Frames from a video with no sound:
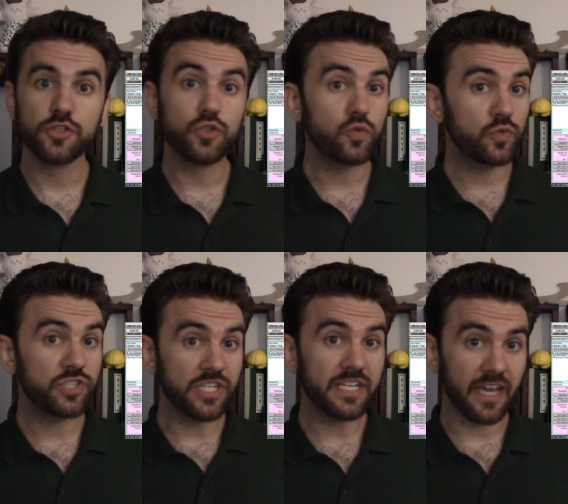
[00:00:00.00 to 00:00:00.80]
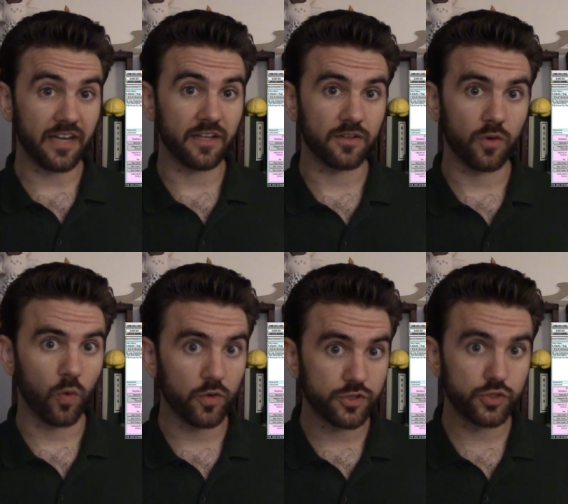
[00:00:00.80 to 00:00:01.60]
to G-canon,
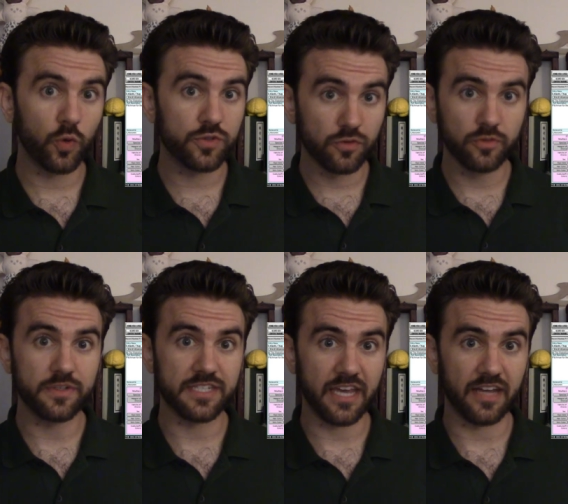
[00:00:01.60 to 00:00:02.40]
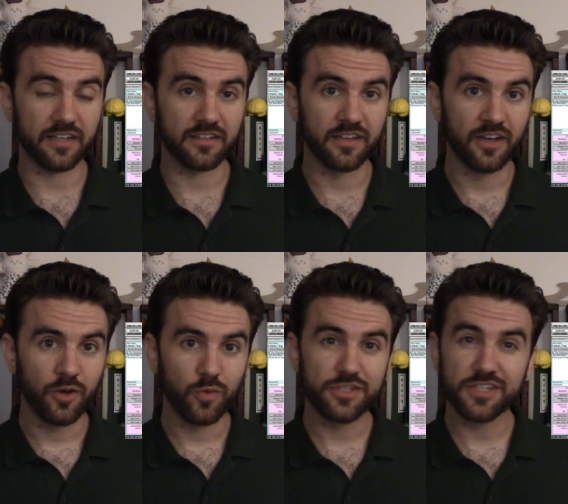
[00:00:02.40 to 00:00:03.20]
or George Lucas canon,
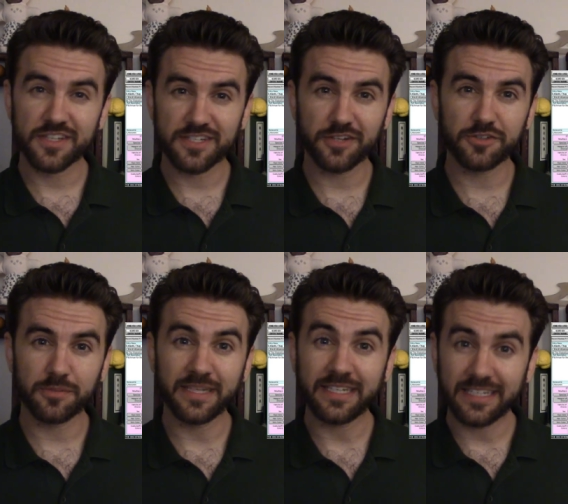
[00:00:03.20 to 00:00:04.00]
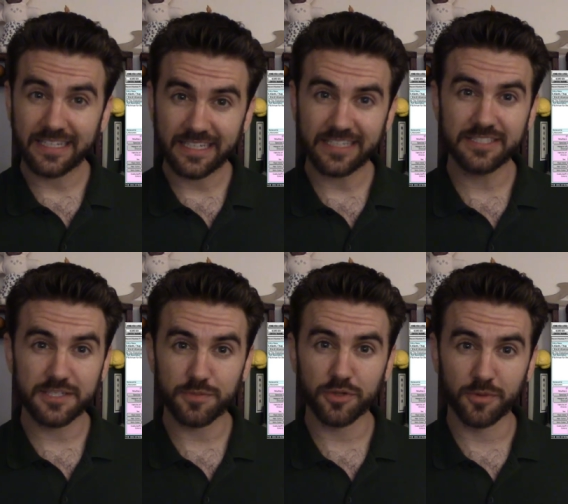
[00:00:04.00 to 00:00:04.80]
which is considered to be
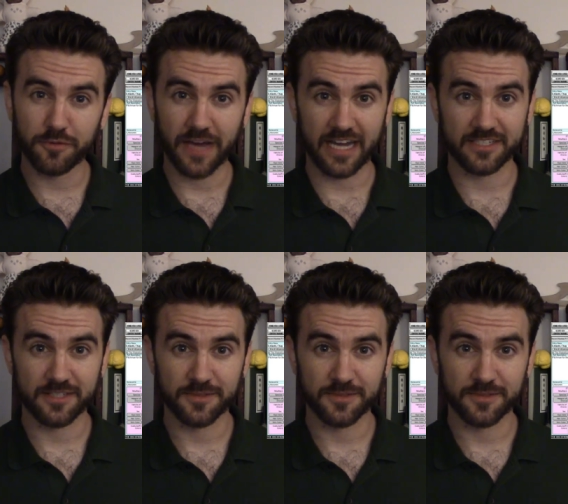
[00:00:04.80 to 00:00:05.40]
indisputable fact.